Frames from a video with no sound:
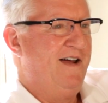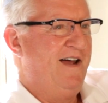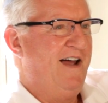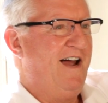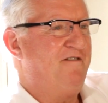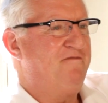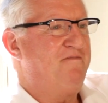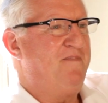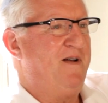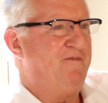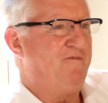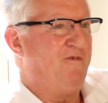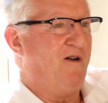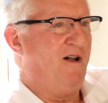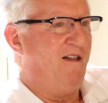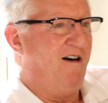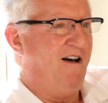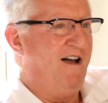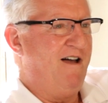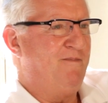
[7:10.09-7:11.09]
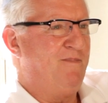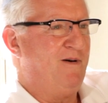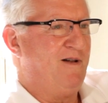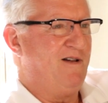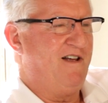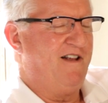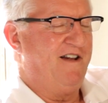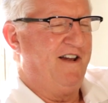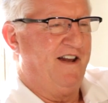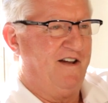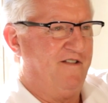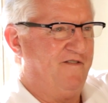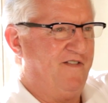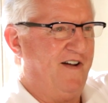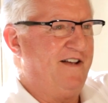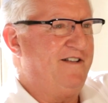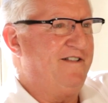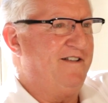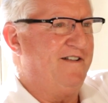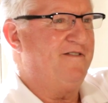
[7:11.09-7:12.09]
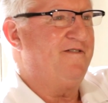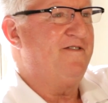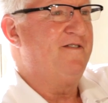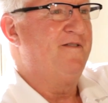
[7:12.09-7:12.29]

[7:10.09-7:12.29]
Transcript: have been reliable and innovative.